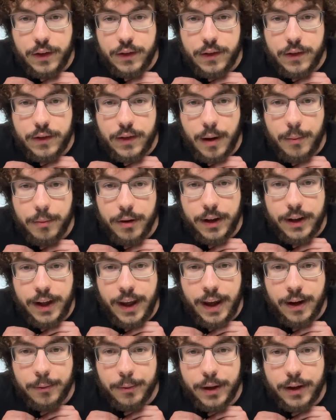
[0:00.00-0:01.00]
disassembling
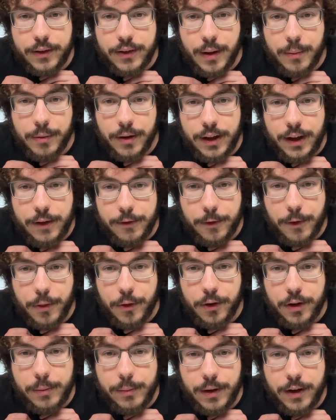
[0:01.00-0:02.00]
it and reassembling it for
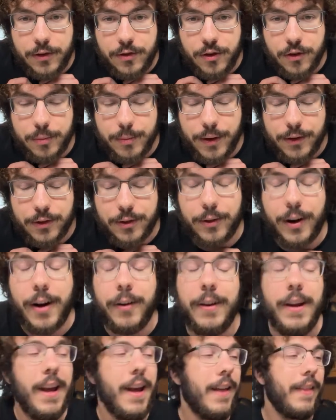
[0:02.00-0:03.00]
30 minutes just messing around.